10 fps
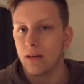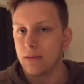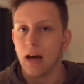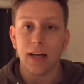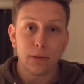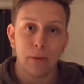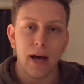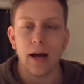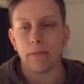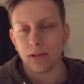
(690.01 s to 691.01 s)
Not as
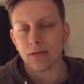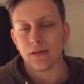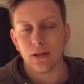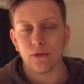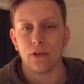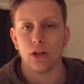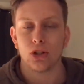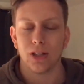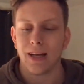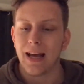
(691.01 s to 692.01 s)
bad, but still feel like
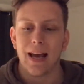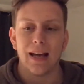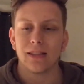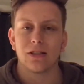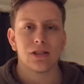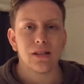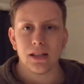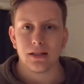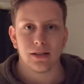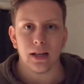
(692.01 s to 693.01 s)
shit, and it's just
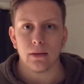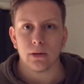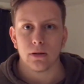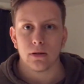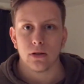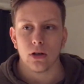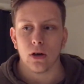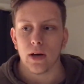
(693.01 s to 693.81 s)
not sustainable, you know.